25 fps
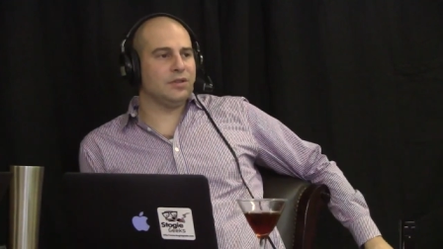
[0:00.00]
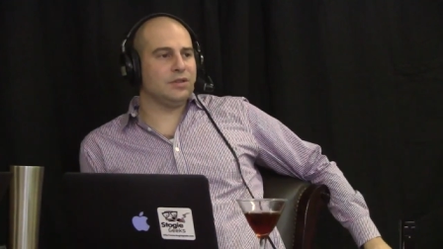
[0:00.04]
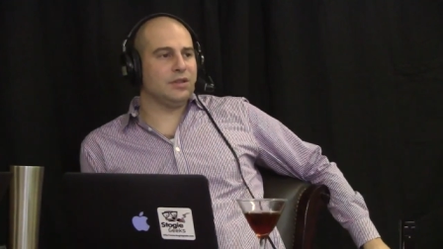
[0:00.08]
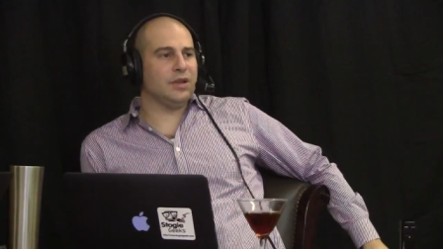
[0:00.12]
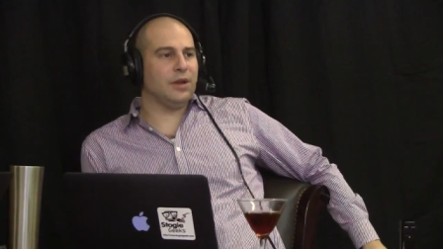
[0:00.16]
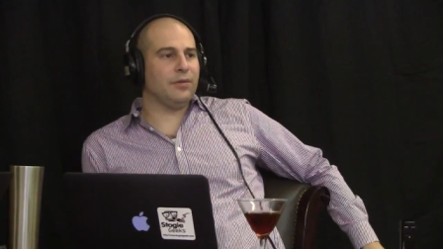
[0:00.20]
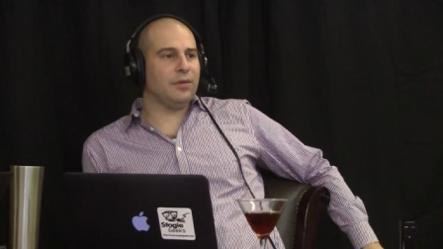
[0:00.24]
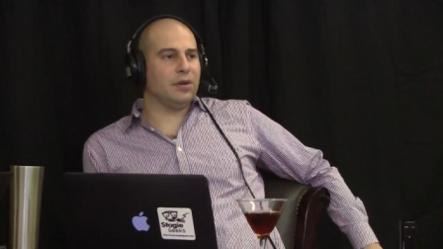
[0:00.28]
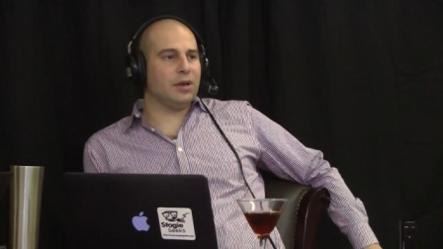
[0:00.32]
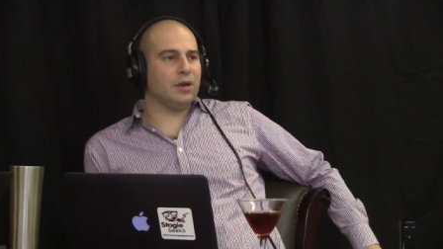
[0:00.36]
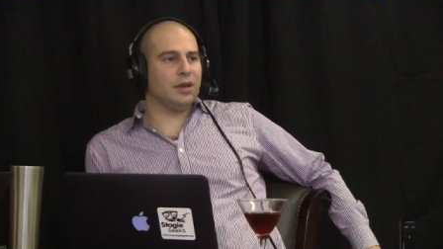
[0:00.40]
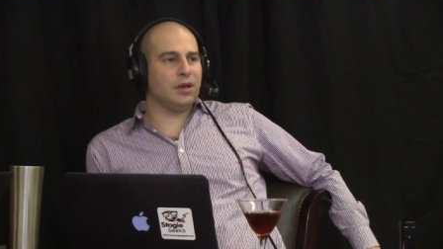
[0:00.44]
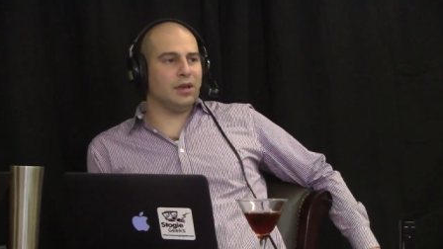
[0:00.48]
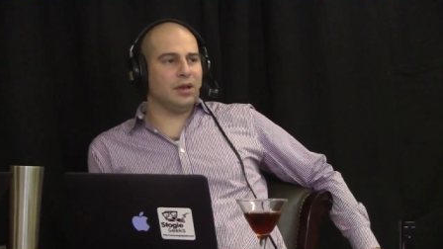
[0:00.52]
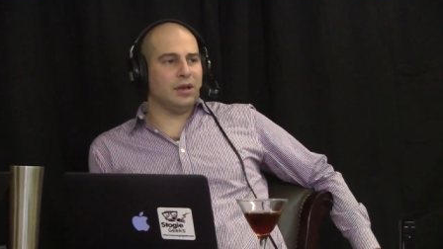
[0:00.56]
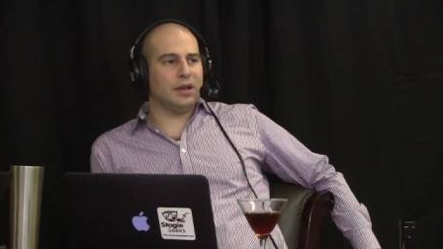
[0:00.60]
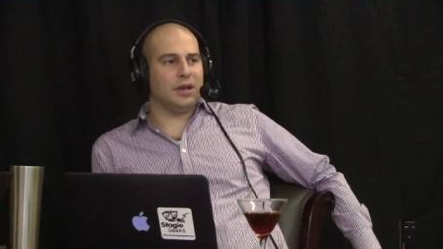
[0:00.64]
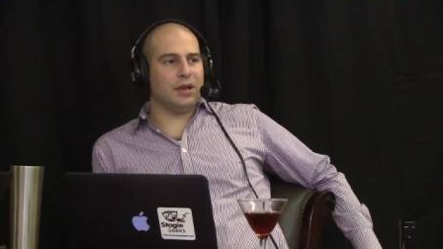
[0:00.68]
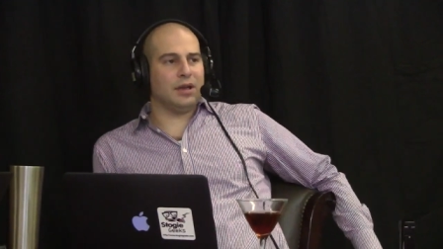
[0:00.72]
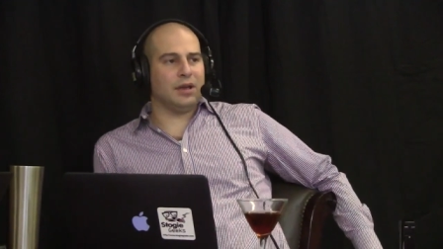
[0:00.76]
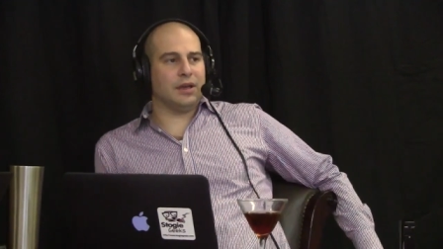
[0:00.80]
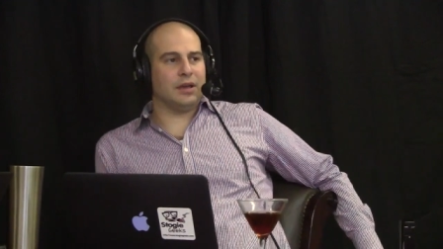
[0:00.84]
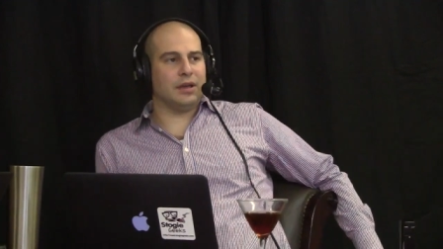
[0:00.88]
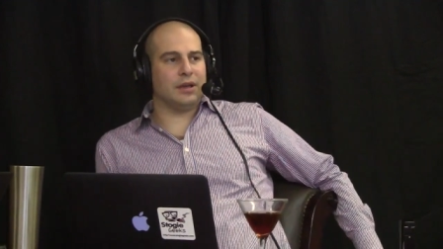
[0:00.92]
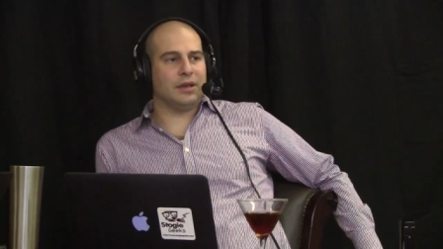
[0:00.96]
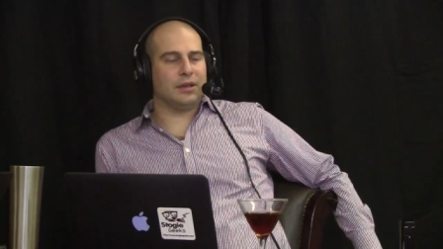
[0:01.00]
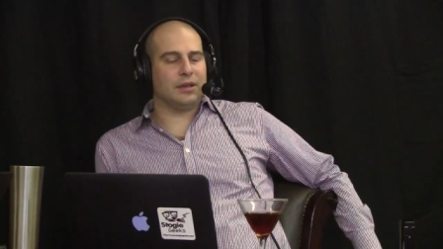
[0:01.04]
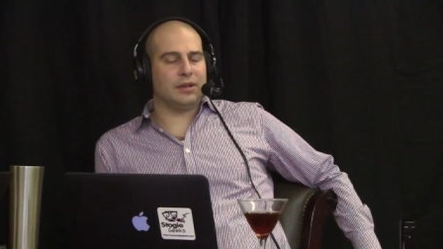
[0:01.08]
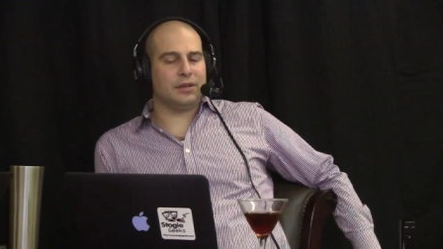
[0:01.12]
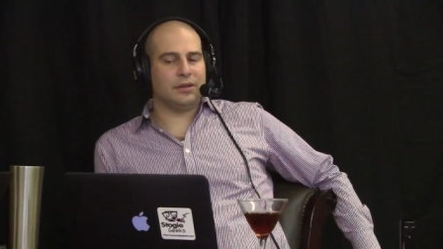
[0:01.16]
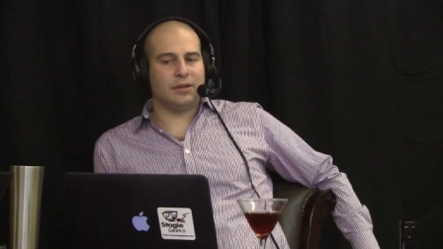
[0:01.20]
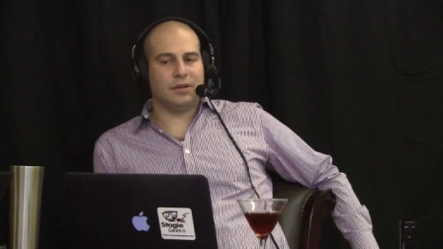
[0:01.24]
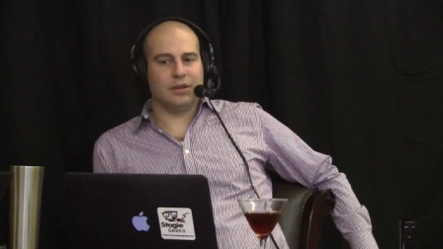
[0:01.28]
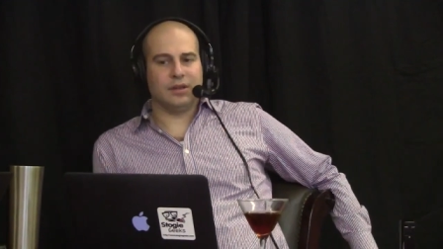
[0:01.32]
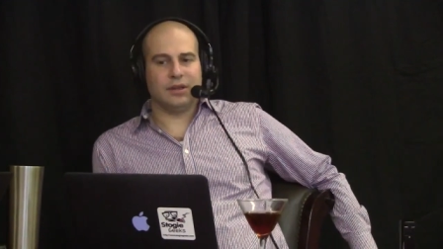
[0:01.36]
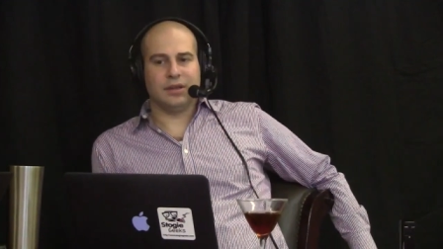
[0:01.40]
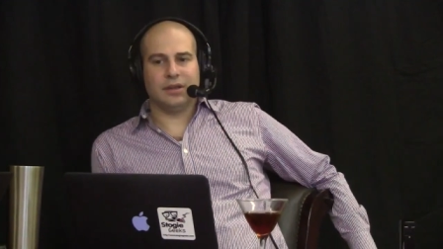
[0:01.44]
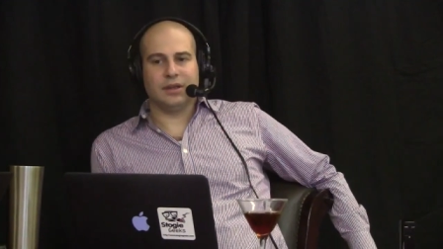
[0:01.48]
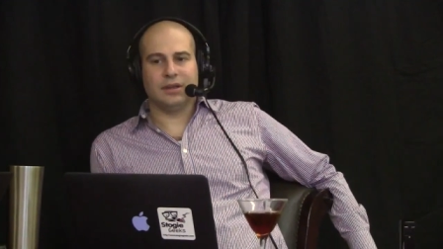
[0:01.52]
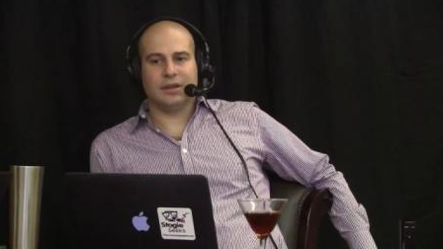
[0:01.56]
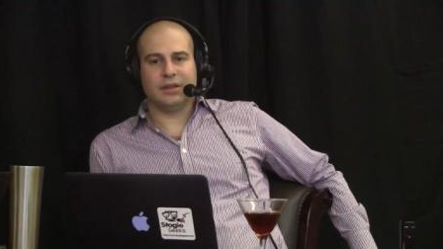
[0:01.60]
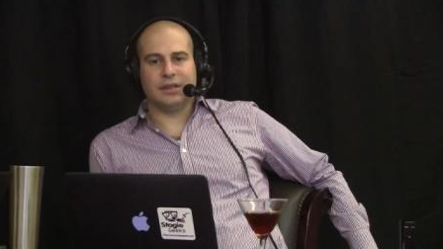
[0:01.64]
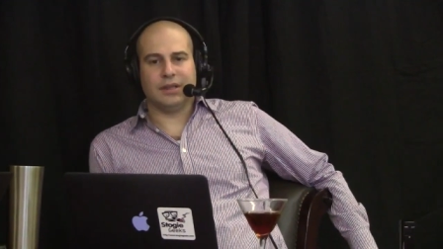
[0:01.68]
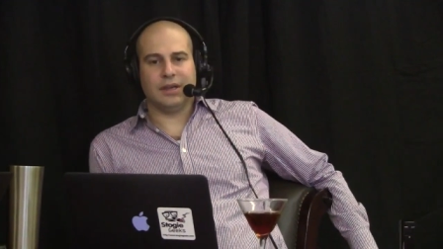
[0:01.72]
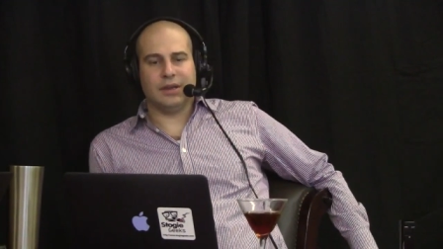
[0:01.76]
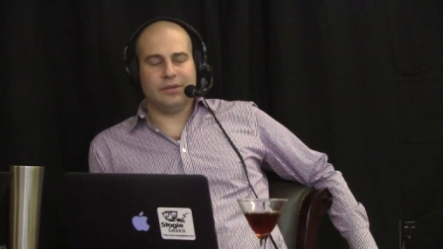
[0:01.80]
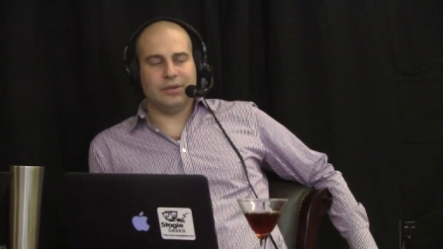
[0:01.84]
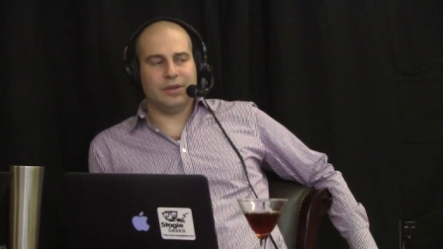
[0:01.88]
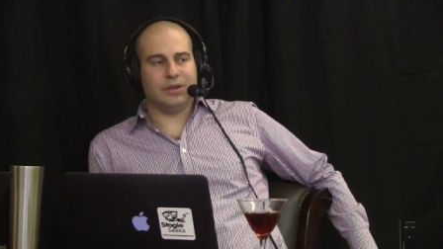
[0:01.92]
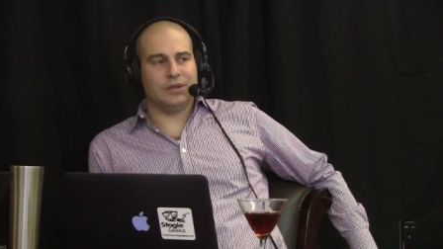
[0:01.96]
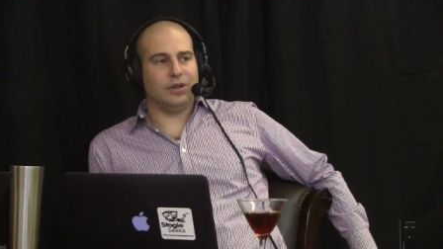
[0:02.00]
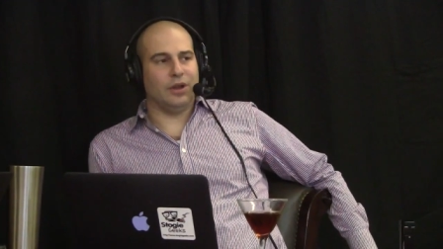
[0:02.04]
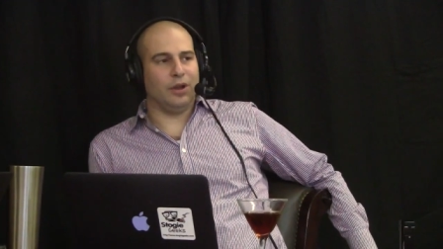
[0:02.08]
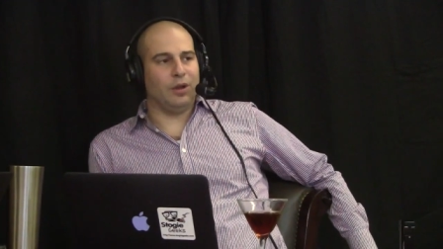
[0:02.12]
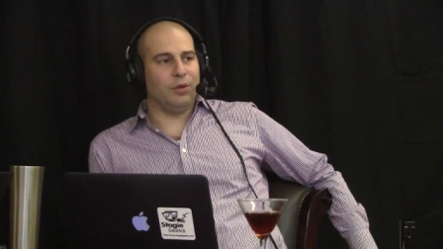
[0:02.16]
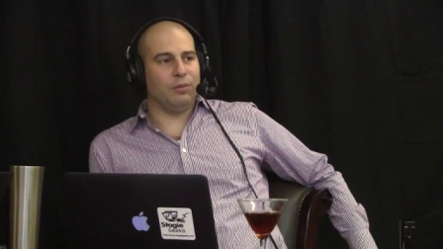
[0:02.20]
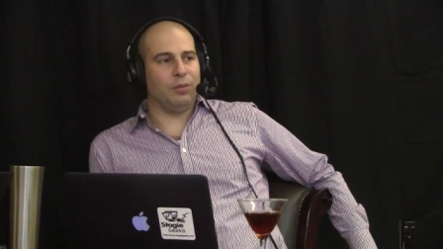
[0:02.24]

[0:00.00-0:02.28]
never a uh, never a dull